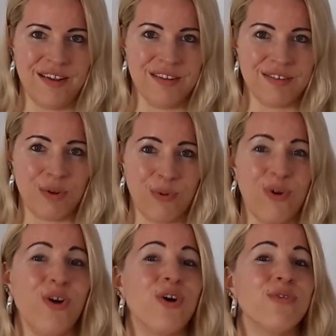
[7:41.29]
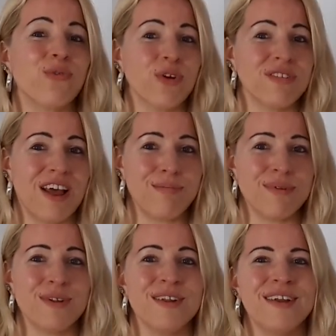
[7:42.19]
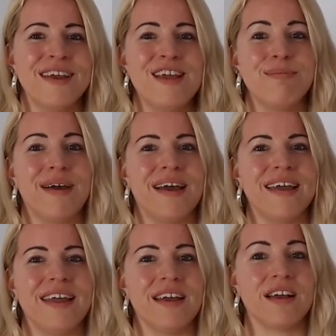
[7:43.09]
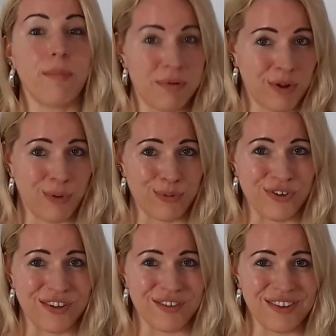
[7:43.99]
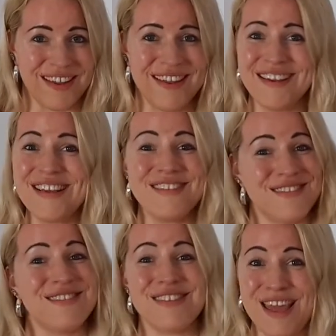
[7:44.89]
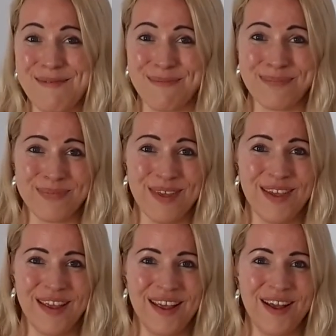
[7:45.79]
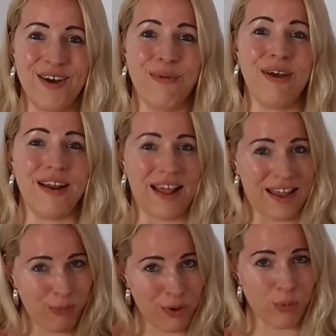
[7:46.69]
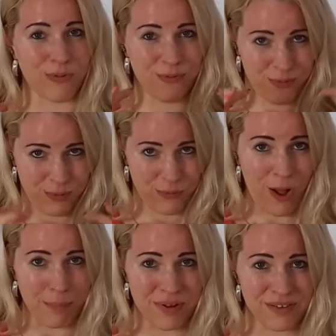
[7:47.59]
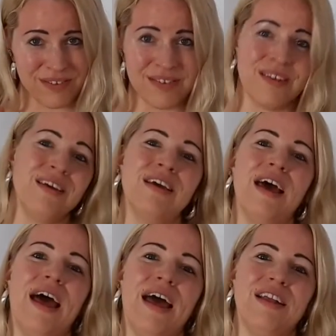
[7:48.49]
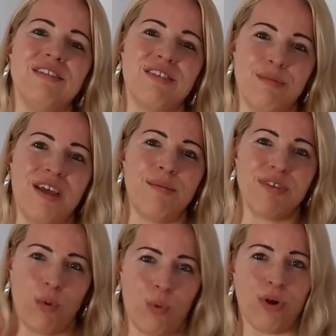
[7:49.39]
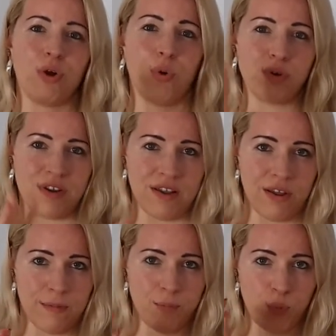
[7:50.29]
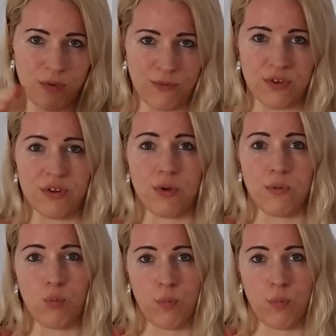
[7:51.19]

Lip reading: So, for example, in my couple coachings, it's the same. When I work with couples, and sometimes I work only with the